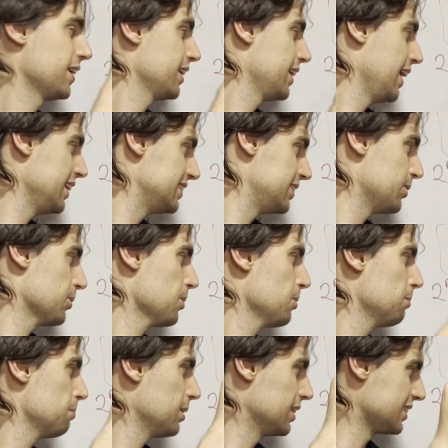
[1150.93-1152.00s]

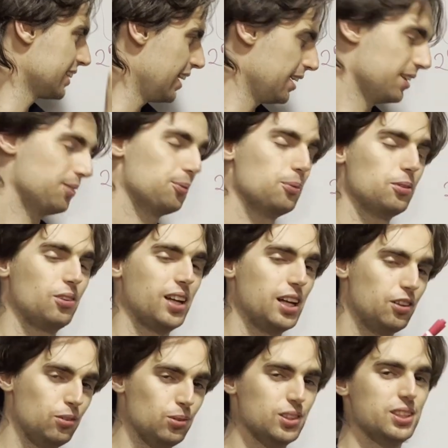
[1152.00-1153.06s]
k0 plus k
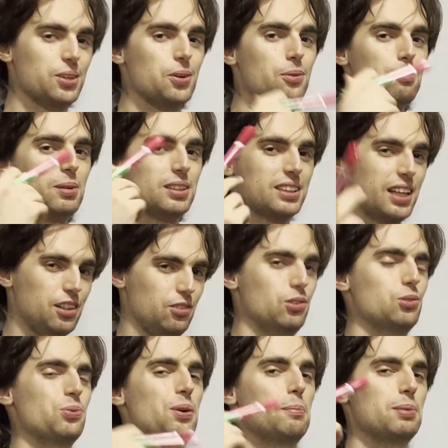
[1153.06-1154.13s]
choose 0 plus k
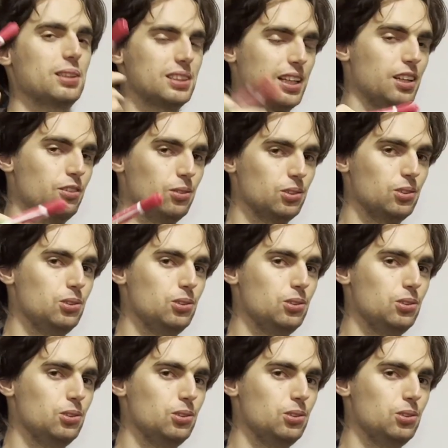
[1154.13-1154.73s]
choose 1 plus k choose